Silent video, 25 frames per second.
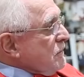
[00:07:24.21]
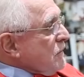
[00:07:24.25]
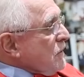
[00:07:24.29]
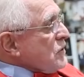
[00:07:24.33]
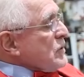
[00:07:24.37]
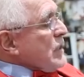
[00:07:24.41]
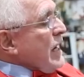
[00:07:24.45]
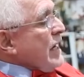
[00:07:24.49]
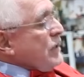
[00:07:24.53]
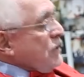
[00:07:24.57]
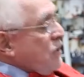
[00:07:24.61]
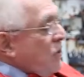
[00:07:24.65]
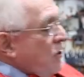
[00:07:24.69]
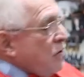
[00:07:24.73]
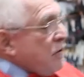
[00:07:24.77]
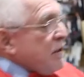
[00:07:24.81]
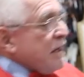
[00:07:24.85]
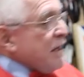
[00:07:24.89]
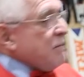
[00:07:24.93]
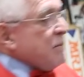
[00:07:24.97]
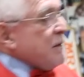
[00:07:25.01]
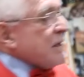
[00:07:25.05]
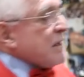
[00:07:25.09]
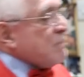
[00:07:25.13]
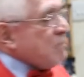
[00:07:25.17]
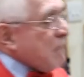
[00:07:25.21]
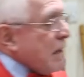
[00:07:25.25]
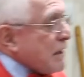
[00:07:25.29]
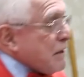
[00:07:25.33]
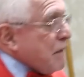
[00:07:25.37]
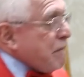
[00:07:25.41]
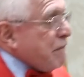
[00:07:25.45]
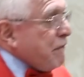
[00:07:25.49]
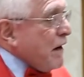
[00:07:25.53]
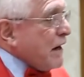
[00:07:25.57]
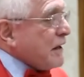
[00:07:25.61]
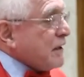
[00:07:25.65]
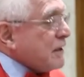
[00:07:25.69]
Because I knew he'd be the
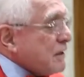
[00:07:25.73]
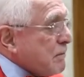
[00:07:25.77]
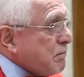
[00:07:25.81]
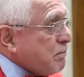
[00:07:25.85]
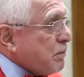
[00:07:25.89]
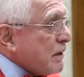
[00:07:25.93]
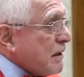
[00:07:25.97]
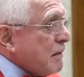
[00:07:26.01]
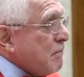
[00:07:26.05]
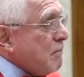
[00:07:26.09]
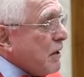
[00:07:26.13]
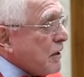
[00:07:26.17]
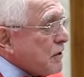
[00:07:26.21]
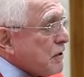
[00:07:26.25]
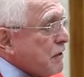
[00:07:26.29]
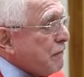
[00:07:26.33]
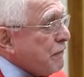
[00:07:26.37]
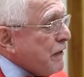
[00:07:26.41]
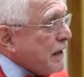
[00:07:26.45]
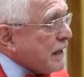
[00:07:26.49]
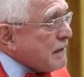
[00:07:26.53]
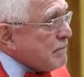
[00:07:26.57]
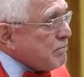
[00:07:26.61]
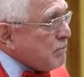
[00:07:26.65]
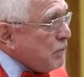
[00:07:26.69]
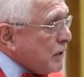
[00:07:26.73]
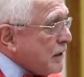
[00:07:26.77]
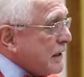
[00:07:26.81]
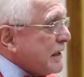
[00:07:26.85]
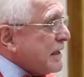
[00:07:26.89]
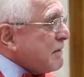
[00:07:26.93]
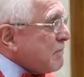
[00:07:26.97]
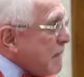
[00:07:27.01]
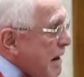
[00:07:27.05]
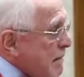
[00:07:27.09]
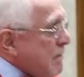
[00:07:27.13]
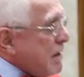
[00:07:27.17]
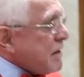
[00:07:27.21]
motherfucker to put a motherfucking
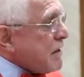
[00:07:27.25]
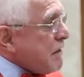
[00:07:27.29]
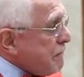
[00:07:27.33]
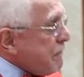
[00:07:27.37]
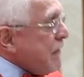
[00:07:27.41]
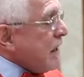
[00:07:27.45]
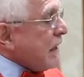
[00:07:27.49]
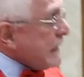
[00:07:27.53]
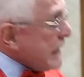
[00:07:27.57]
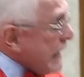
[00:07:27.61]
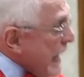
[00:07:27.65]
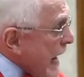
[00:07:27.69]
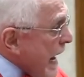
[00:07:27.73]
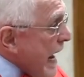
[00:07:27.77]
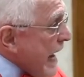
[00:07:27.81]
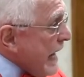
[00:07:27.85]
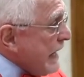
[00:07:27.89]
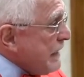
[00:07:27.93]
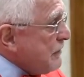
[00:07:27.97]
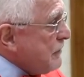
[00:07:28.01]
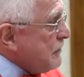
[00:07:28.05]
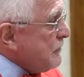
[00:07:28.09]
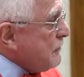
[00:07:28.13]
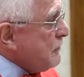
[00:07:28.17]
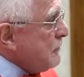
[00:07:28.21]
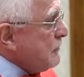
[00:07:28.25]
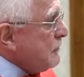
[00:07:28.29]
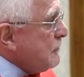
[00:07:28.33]
bullet in my motherfucking head.